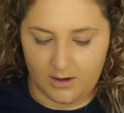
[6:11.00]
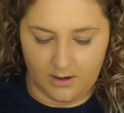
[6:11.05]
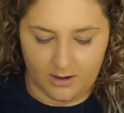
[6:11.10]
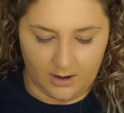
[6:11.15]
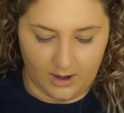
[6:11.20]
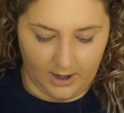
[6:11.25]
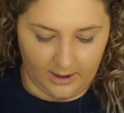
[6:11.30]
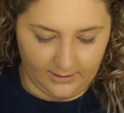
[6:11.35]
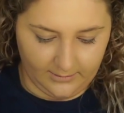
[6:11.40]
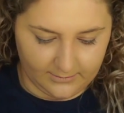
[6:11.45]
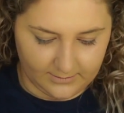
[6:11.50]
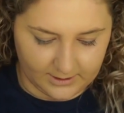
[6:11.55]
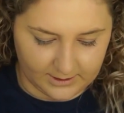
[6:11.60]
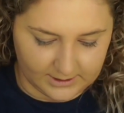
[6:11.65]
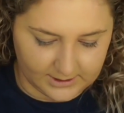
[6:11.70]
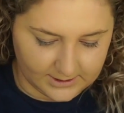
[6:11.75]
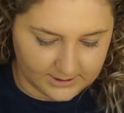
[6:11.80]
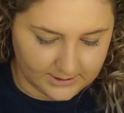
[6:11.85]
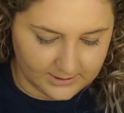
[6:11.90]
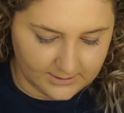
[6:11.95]
Alright,
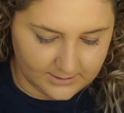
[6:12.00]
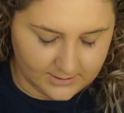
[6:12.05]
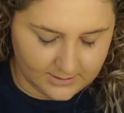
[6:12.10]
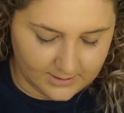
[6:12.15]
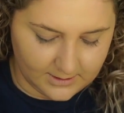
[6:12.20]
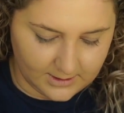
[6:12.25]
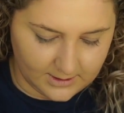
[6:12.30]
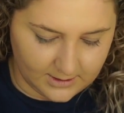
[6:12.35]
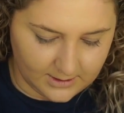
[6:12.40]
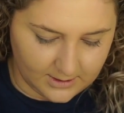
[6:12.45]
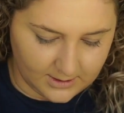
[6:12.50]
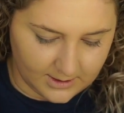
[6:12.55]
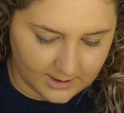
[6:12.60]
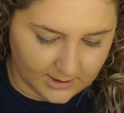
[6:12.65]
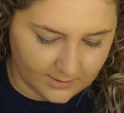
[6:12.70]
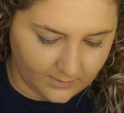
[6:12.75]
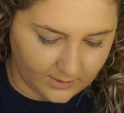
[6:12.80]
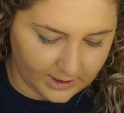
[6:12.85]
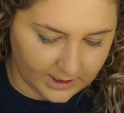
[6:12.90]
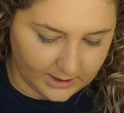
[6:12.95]

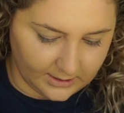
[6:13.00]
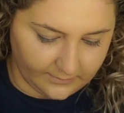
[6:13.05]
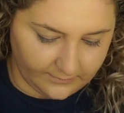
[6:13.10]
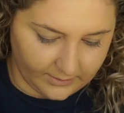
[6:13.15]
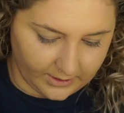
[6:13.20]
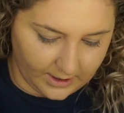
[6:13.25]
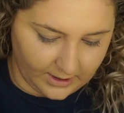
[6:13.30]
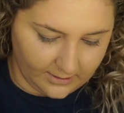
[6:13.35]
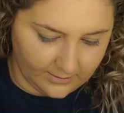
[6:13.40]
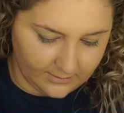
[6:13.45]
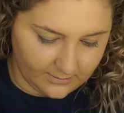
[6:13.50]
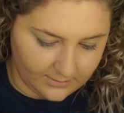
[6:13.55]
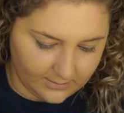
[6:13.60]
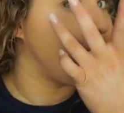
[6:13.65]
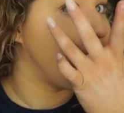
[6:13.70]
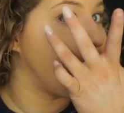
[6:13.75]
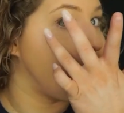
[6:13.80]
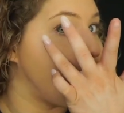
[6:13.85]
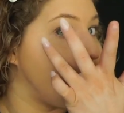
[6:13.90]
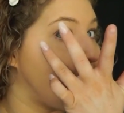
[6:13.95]
we can live with that.
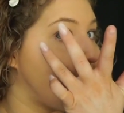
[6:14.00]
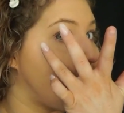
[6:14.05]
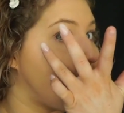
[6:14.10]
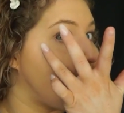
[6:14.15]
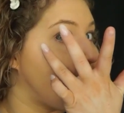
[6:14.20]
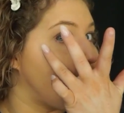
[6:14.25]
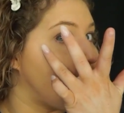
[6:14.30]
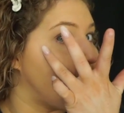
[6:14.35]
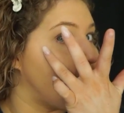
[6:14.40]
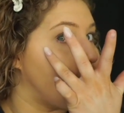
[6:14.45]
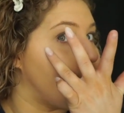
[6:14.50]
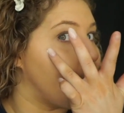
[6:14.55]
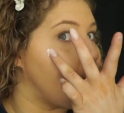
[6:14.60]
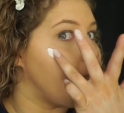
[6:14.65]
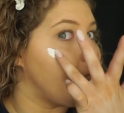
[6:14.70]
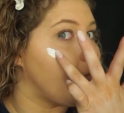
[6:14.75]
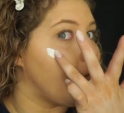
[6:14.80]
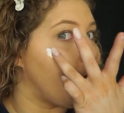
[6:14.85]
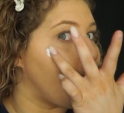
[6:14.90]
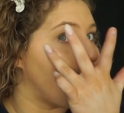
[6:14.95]
One
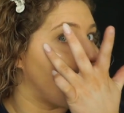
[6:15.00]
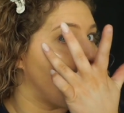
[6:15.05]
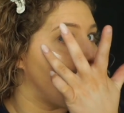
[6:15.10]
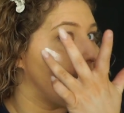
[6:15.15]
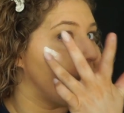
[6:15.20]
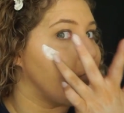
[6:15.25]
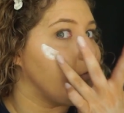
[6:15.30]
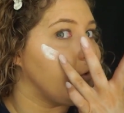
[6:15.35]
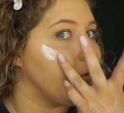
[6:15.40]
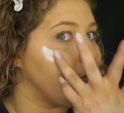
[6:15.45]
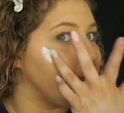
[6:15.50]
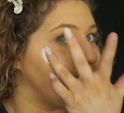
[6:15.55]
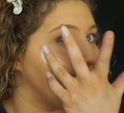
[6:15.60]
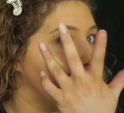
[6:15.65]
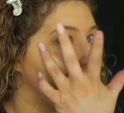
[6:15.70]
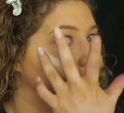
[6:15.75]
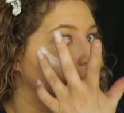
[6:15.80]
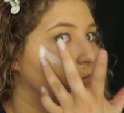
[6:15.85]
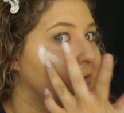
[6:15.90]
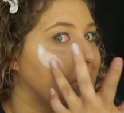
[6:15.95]
wrong move and you're
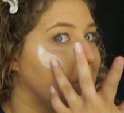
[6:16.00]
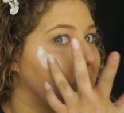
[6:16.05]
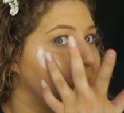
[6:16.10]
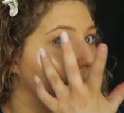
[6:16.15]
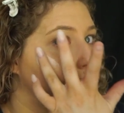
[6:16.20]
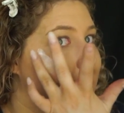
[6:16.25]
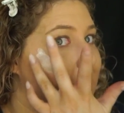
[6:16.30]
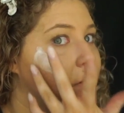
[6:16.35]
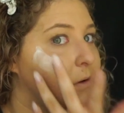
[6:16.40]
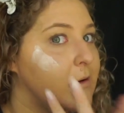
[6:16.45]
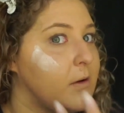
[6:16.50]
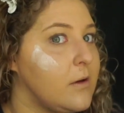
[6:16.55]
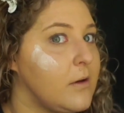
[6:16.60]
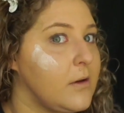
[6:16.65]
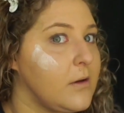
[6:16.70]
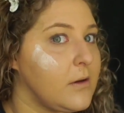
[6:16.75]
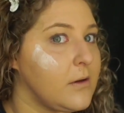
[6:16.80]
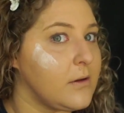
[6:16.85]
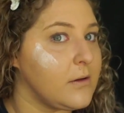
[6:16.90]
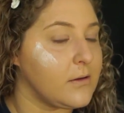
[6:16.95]
done for.
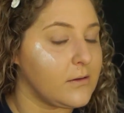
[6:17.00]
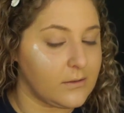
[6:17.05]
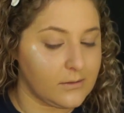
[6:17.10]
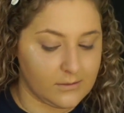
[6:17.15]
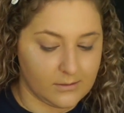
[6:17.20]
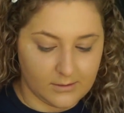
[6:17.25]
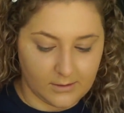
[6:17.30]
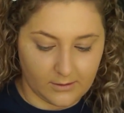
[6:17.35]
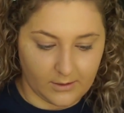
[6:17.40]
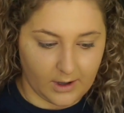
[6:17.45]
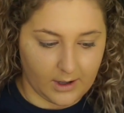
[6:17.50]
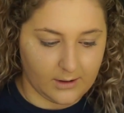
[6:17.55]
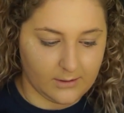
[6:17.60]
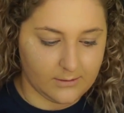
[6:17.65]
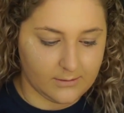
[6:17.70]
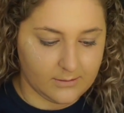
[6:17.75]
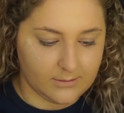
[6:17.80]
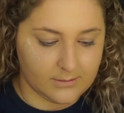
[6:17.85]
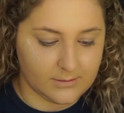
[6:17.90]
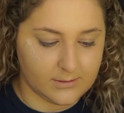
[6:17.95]
Okay,
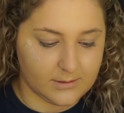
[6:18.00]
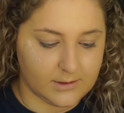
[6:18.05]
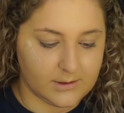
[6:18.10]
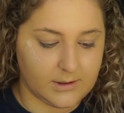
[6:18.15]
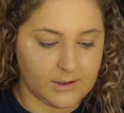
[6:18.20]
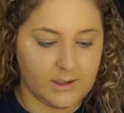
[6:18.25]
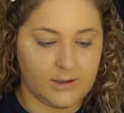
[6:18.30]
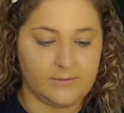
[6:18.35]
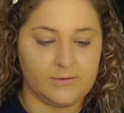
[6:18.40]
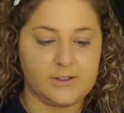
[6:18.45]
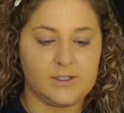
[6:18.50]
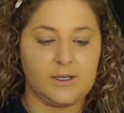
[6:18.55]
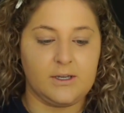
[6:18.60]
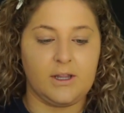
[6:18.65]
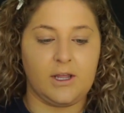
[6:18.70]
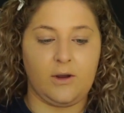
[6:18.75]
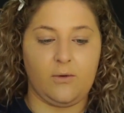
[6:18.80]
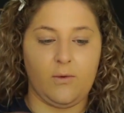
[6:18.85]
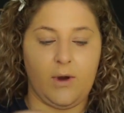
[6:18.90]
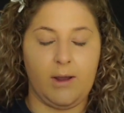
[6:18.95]
I'm just gonna
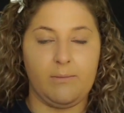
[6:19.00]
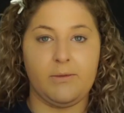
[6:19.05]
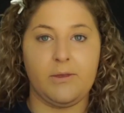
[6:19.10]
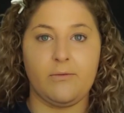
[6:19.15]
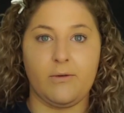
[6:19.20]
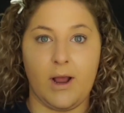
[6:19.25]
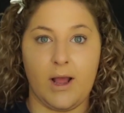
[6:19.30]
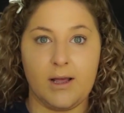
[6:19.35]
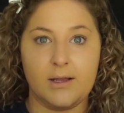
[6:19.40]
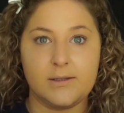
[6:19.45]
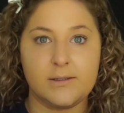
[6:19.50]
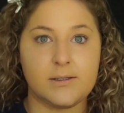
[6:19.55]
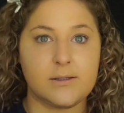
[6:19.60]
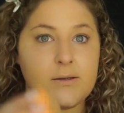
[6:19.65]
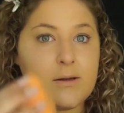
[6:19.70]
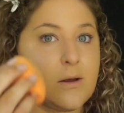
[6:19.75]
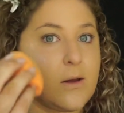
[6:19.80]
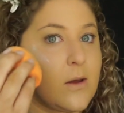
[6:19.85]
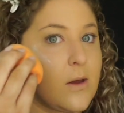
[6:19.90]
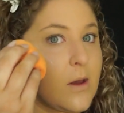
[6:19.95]
like wipe the
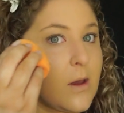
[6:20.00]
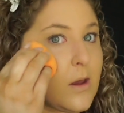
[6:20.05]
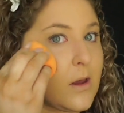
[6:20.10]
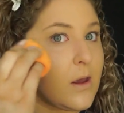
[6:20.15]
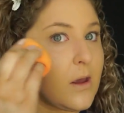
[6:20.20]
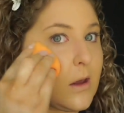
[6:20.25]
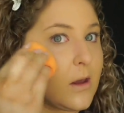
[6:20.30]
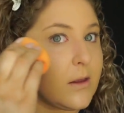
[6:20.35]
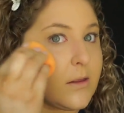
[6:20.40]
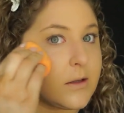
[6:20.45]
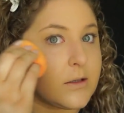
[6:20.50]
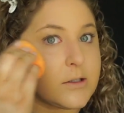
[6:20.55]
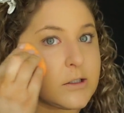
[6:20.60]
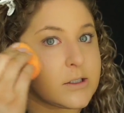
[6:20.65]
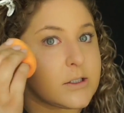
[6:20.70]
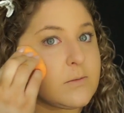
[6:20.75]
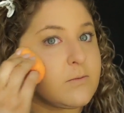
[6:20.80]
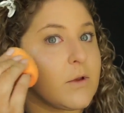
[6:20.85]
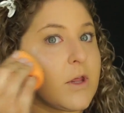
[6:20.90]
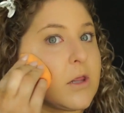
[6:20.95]
rest and then
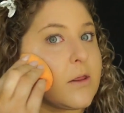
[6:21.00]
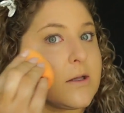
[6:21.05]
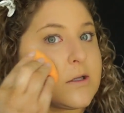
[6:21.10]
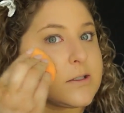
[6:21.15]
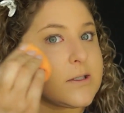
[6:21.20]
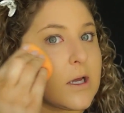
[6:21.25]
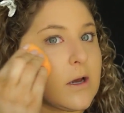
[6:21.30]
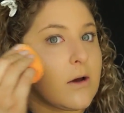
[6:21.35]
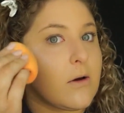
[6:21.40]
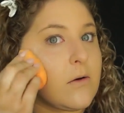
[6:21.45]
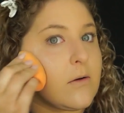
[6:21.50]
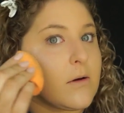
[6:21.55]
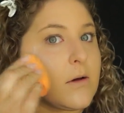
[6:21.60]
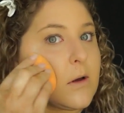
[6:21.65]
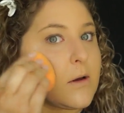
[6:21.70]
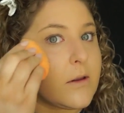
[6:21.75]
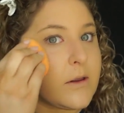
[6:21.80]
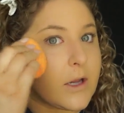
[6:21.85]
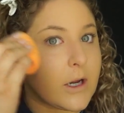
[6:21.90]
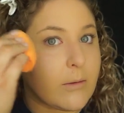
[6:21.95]
just blend this out.
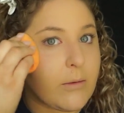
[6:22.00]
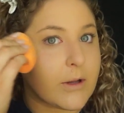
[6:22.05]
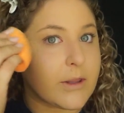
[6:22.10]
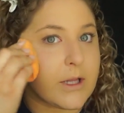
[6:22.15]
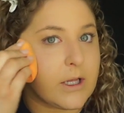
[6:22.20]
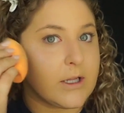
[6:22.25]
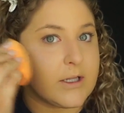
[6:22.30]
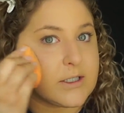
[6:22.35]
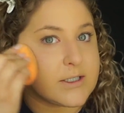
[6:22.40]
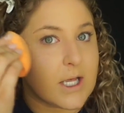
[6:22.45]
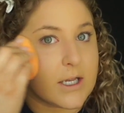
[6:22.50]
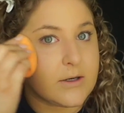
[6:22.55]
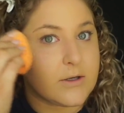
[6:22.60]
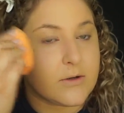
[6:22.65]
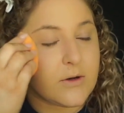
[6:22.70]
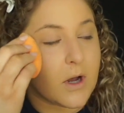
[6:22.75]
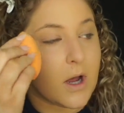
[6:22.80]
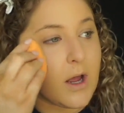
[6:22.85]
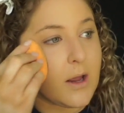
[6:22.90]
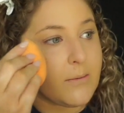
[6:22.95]
I think I brought the other side
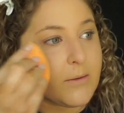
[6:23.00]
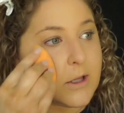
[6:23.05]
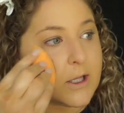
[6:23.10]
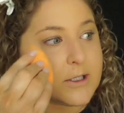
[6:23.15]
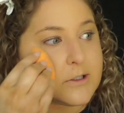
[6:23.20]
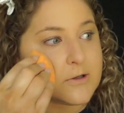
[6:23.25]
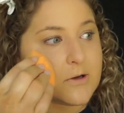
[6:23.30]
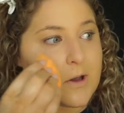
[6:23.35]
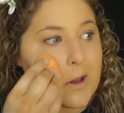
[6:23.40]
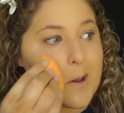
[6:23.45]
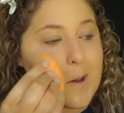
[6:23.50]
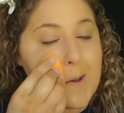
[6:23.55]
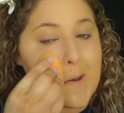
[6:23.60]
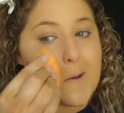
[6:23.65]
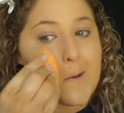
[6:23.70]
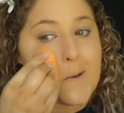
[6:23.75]
too high, but that's okay.